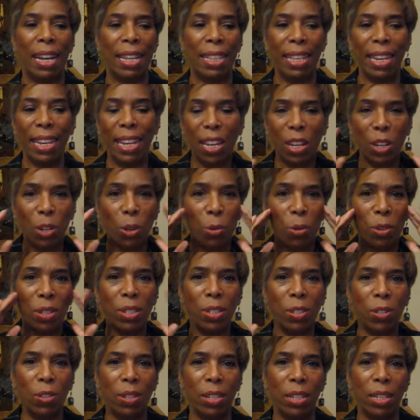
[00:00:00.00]
They get
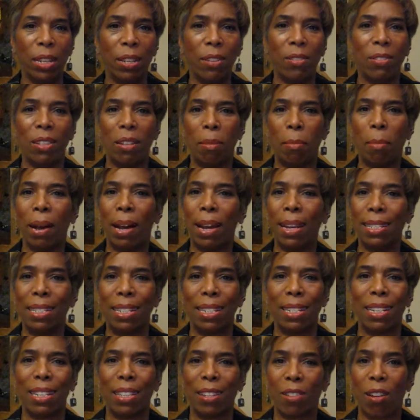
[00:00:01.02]
crystal clear in their minds
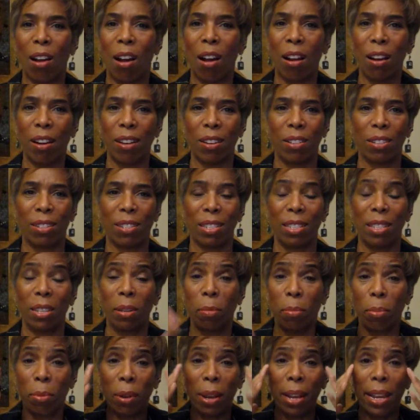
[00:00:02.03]
and in their hearts and
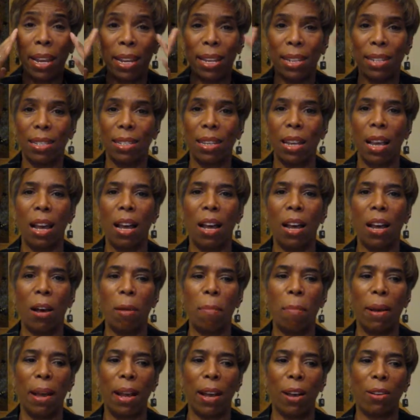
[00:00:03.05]
their brains
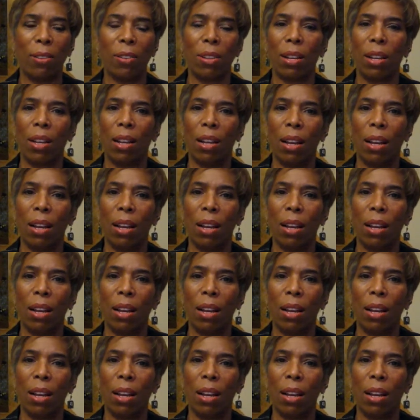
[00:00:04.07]
about